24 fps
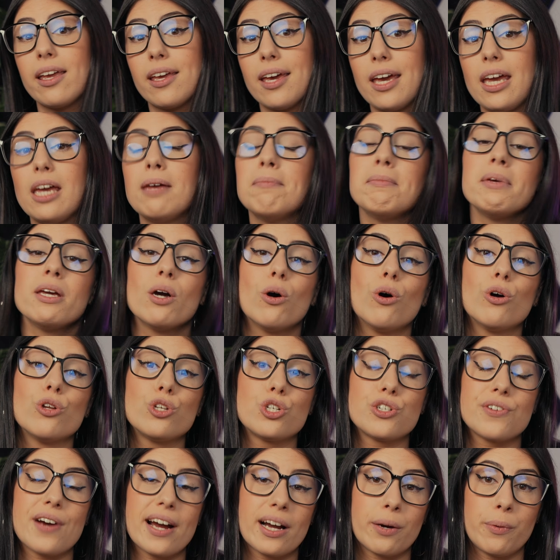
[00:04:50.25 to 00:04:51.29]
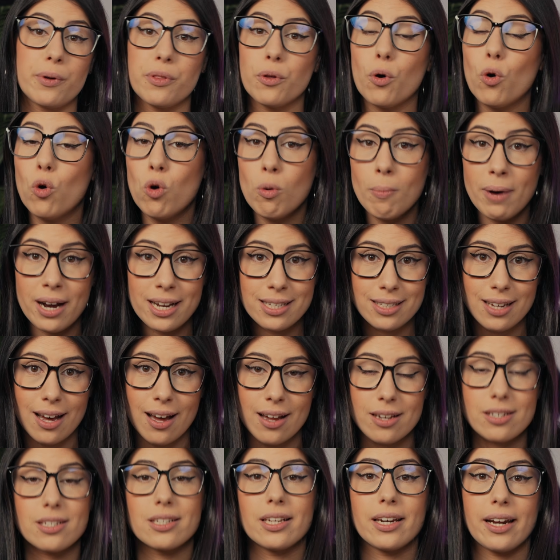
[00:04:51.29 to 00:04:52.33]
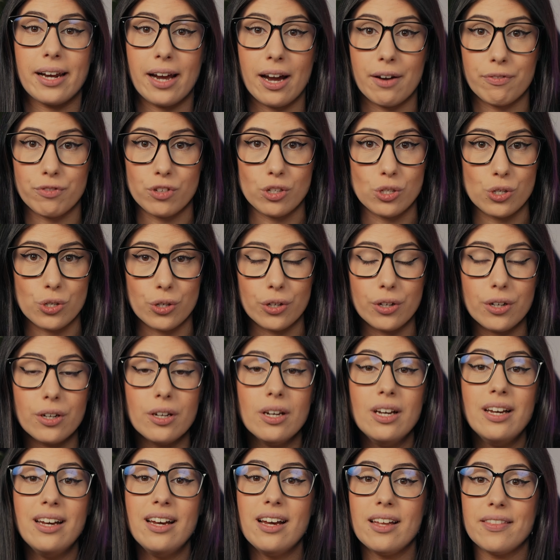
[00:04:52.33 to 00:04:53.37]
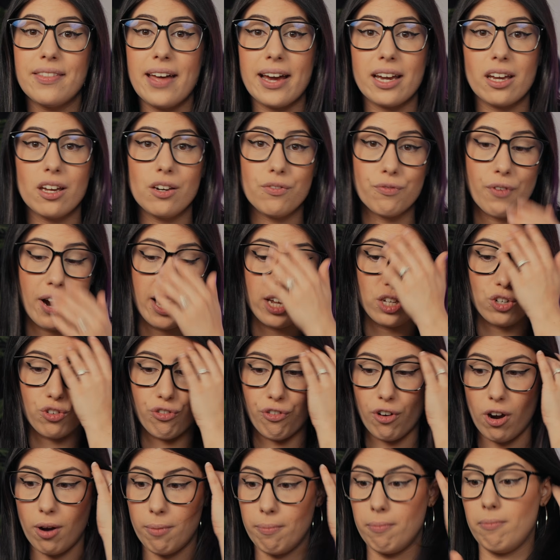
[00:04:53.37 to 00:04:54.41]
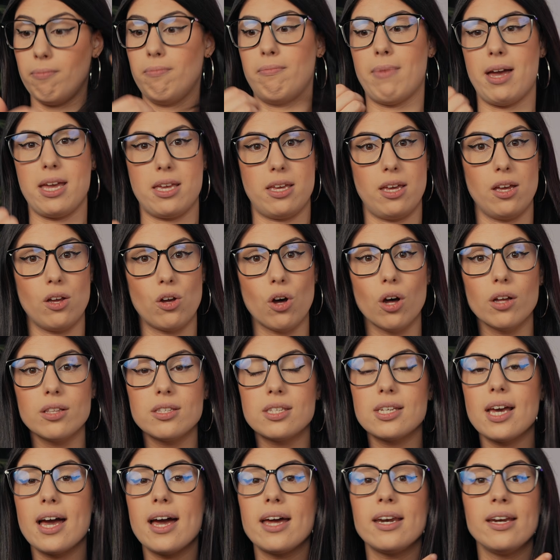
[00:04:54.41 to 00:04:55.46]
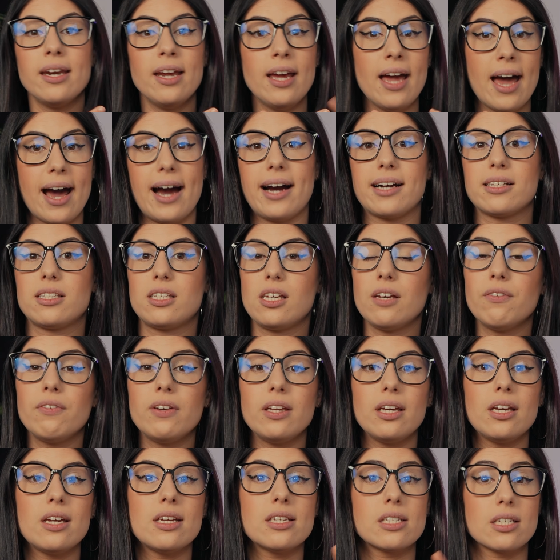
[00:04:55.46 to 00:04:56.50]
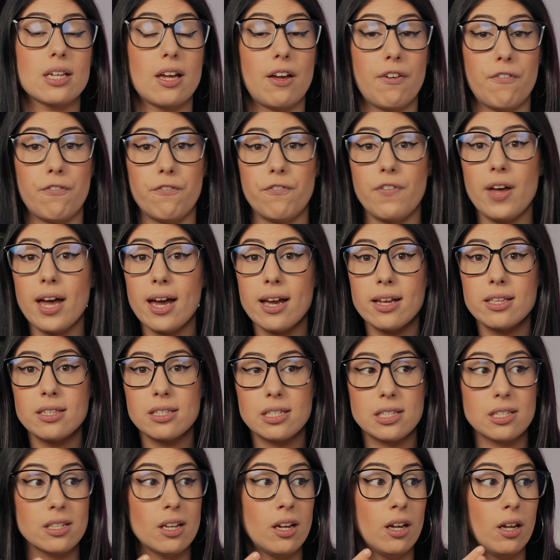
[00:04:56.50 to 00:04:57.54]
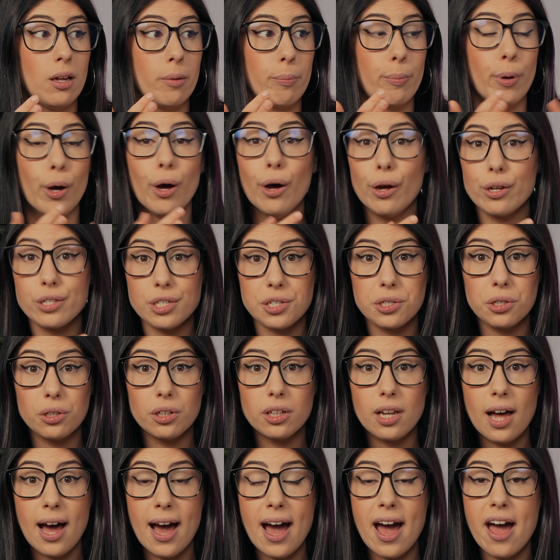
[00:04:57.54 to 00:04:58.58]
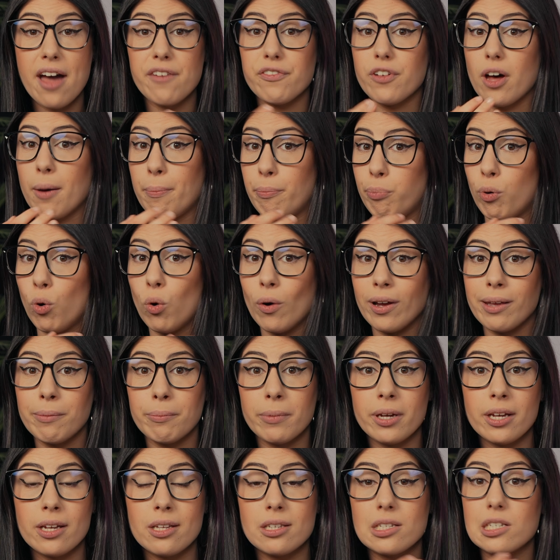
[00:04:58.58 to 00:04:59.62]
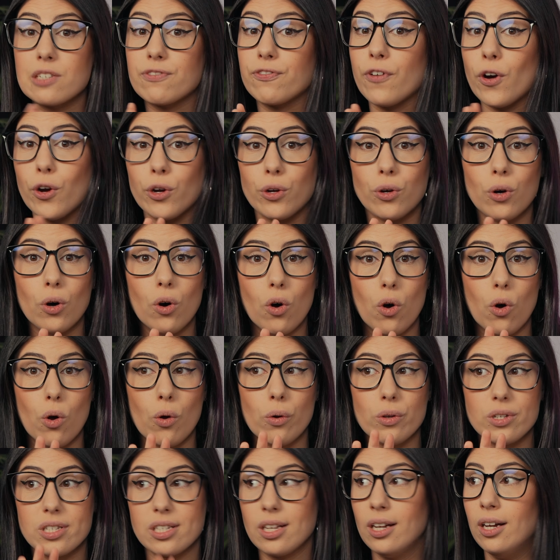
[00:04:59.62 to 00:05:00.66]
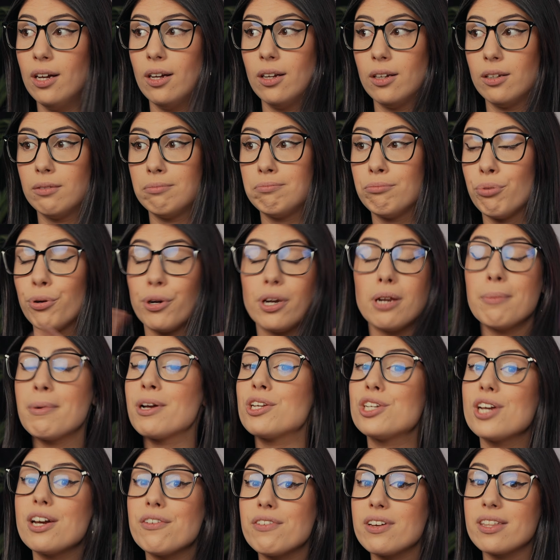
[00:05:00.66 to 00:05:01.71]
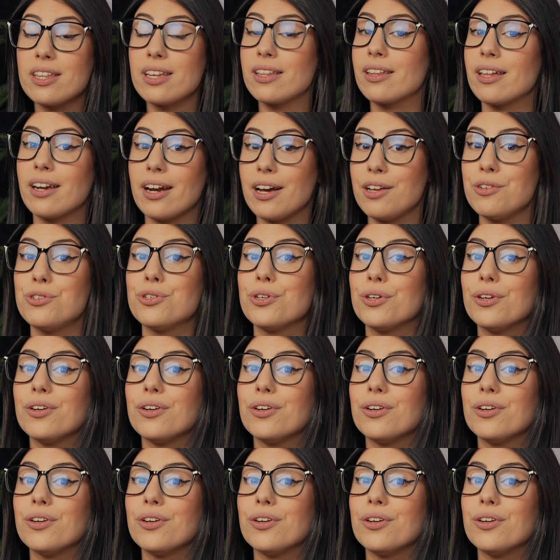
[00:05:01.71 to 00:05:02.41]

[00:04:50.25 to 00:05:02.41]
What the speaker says: and keep me on track with all my tasks that I have to do. That can range from making content, activities, events, personal life, appointments, phone calls, pretty much everything that I